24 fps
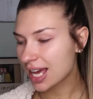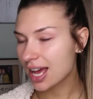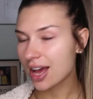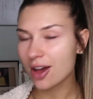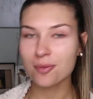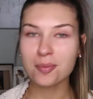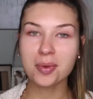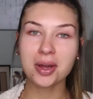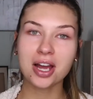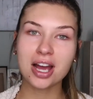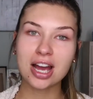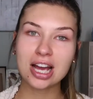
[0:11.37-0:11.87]
Oh
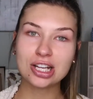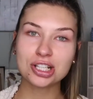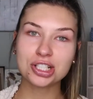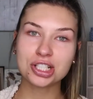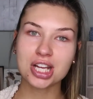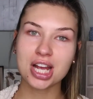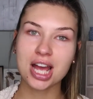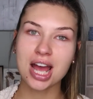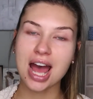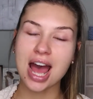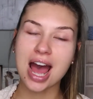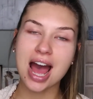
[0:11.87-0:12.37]
my gosh,
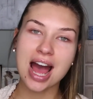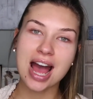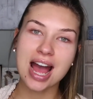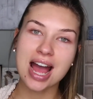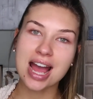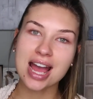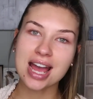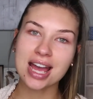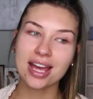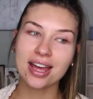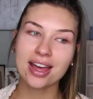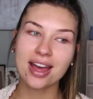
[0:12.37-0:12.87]

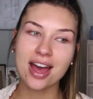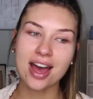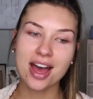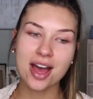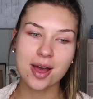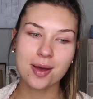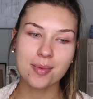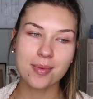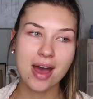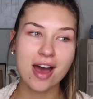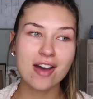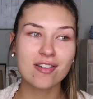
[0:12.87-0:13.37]
I
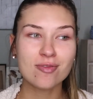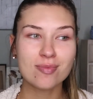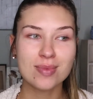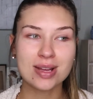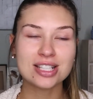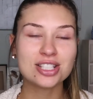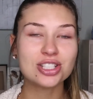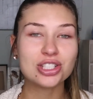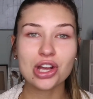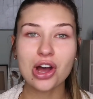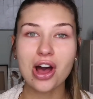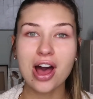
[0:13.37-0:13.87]
have
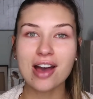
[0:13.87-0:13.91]
missed y'all.